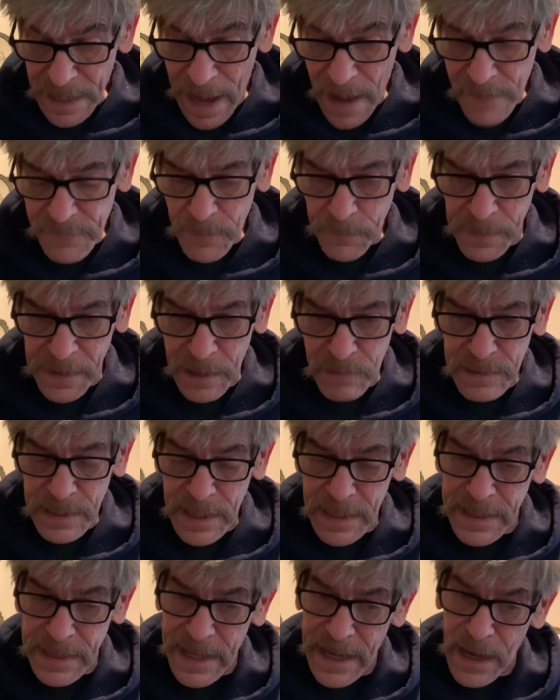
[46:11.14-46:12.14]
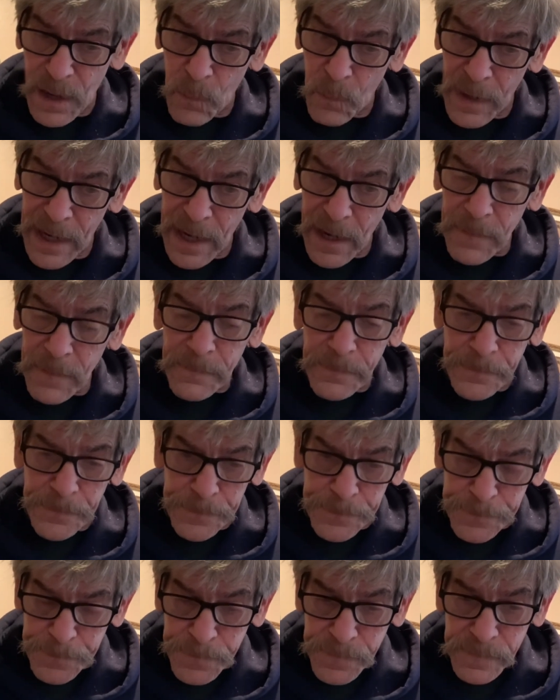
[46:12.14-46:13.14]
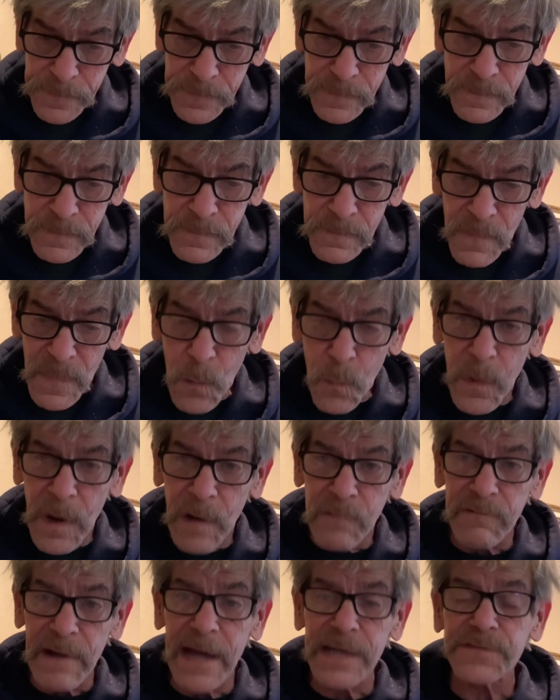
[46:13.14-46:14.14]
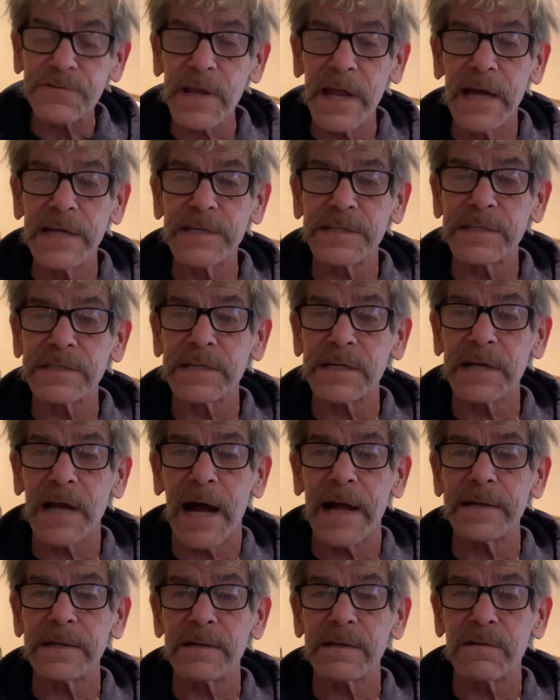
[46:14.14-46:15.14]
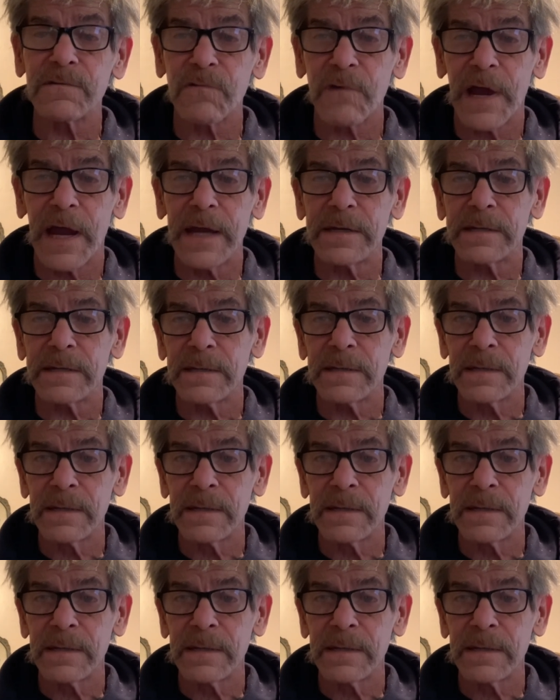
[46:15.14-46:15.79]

have a period there where race relations are not great.